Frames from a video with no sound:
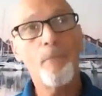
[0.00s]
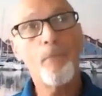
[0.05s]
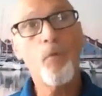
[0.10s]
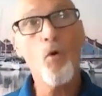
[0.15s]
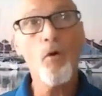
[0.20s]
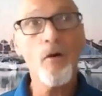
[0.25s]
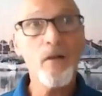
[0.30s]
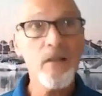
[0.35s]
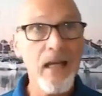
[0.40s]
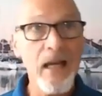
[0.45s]

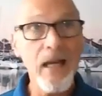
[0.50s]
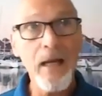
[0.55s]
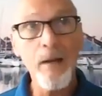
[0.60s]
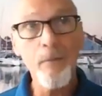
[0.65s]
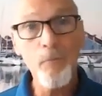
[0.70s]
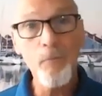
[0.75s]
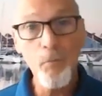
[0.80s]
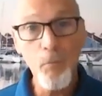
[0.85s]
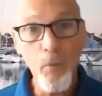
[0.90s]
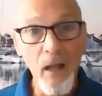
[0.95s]
board
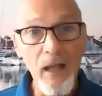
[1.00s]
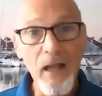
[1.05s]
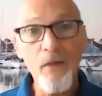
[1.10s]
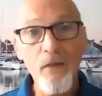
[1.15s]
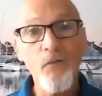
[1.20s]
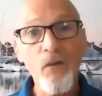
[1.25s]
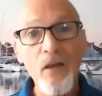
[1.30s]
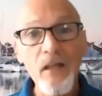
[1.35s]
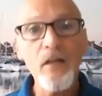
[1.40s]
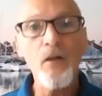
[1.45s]
games,
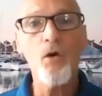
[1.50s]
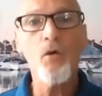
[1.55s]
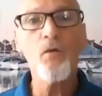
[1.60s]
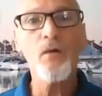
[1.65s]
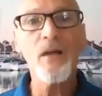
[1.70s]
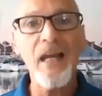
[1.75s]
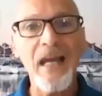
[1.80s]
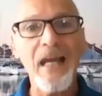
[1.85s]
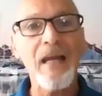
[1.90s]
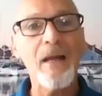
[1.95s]
playing video
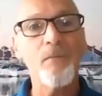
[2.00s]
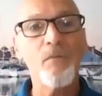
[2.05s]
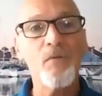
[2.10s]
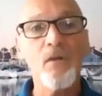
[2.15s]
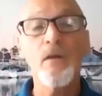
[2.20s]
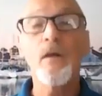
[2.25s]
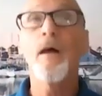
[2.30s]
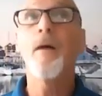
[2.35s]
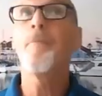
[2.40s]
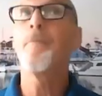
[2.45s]
games,
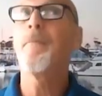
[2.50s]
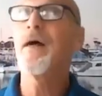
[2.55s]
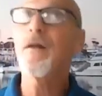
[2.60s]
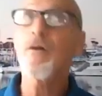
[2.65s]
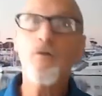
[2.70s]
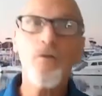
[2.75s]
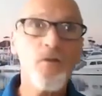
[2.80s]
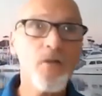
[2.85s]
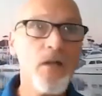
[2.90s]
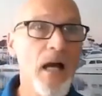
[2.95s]

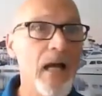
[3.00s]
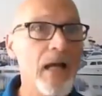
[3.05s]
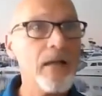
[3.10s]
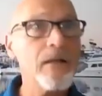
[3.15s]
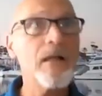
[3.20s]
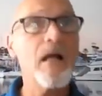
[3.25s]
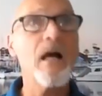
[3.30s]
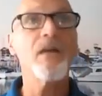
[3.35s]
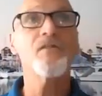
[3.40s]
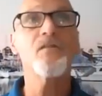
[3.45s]
medical
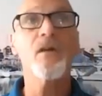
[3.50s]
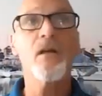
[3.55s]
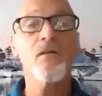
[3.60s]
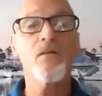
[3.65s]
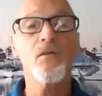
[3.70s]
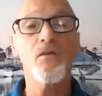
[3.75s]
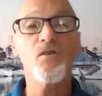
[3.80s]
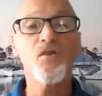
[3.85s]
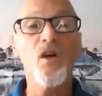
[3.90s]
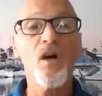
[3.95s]

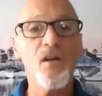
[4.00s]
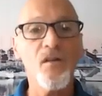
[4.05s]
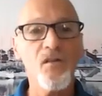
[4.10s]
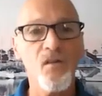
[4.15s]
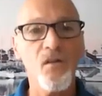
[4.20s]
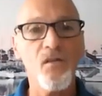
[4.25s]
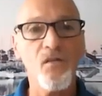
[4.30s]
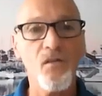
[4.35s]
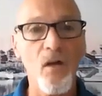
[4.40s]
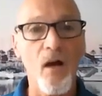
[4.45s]
diagnostics, tons
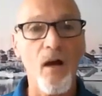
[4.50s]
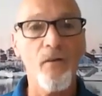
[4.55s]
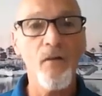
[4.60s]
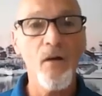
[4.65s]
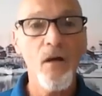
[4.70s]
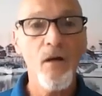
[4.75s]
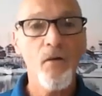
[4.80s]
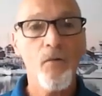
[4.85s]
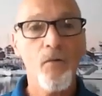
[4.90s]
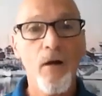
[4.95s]
of stuff,
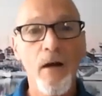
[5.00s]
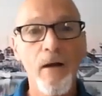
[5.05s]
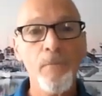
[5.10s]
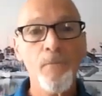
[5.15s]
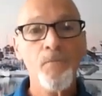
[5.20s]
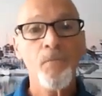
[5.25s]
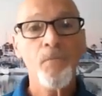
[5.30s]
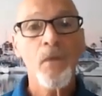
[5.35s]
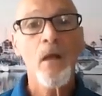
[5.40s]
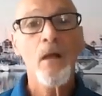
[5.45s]
right?
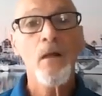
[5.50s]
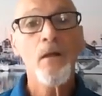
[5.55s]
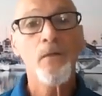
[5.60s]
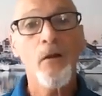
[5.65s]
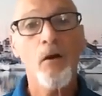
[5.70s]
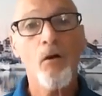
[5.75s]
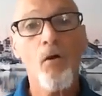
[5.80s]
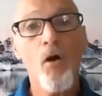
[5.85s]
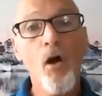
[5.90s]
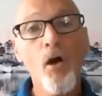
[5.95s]

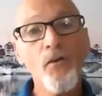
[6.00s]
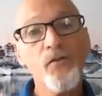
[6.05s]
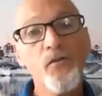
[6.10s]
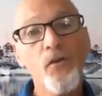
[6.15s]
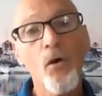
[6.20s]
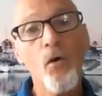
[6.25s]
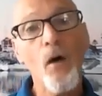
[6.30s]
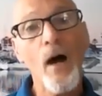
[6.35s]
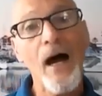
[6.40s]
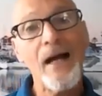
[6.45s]
They're
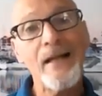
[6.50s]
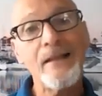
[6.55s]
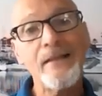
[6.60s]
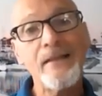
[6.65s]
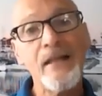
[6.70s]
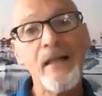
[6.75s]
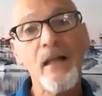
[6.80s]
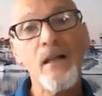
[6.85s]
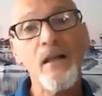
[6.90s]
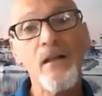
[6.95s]
also
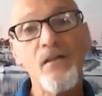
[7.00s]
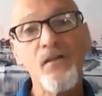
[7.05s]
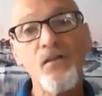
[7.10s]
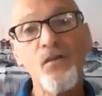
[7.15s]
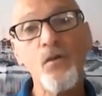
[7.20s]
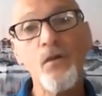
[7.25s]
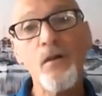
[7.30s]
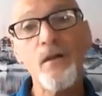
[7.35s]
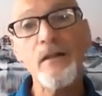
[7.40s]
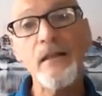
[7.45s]
ideally
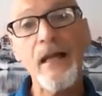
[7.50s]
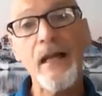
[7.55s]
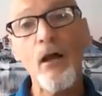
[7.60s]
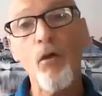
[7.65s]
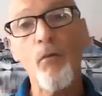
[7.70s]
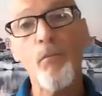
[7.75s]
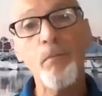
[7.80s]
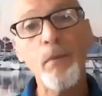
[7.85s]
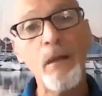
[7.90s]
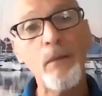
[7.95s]
suited to
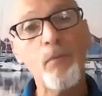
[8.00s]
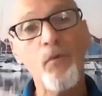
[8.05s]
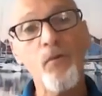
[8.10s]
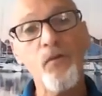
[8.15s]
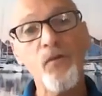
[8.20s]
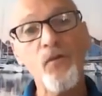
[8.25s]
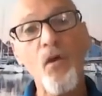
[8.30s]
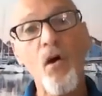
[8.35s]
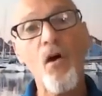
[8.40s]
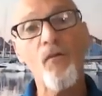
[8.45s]
help people
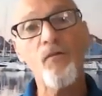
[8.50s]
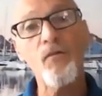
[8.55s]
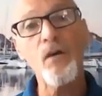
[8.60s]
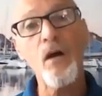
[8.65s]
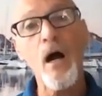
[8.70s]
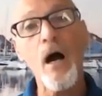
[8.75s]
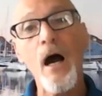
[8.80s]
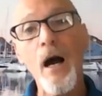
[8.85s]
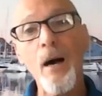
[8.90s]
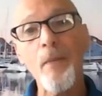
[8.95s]
solve
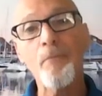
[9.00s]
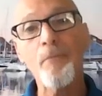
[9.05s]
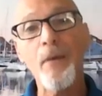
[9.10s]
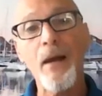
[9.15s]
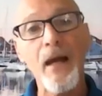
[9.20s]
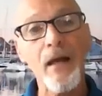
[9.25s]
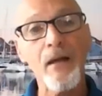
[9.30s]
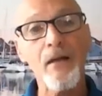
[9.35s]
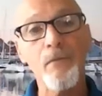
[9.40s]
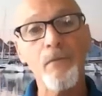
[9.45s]

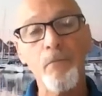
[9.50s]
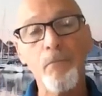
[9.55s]
complex